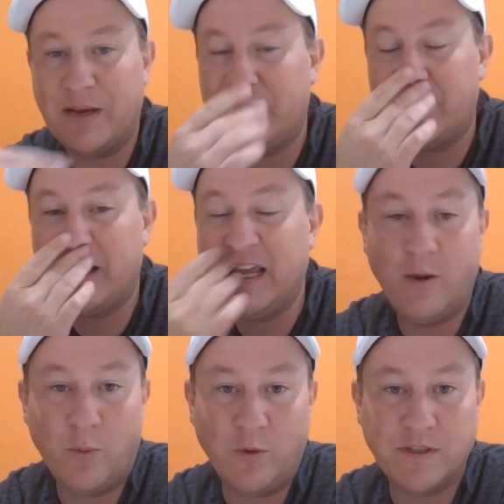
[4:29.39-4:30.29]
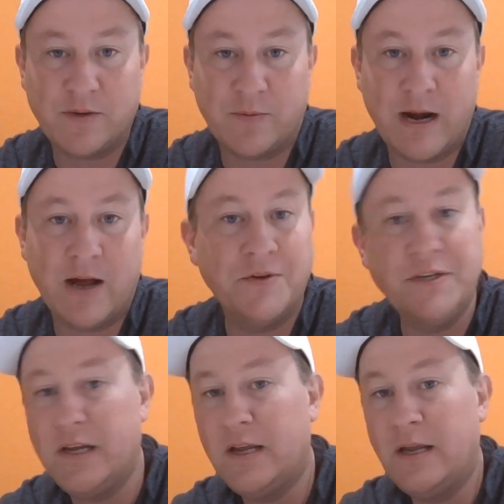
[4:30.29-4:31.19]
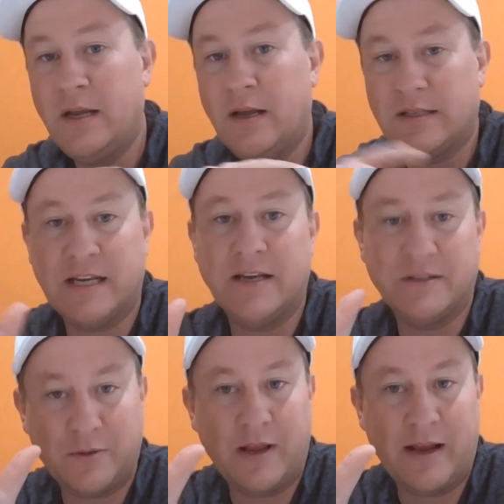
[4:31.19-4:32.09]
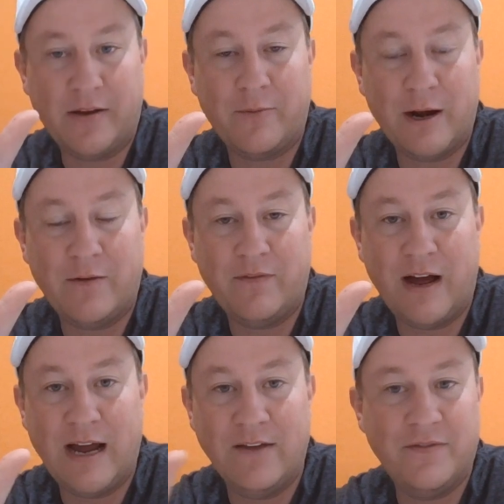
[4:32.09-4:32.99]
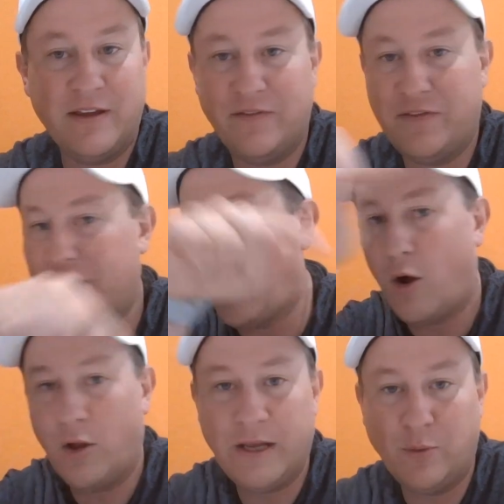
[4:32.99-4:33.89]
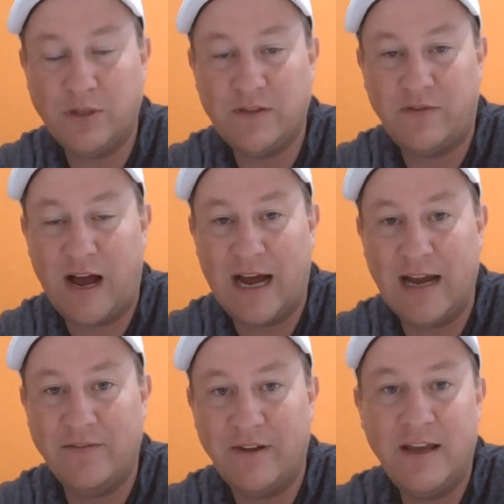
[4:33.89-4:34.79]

And if it equals the round, say, so like on round 5, if it all equals 5,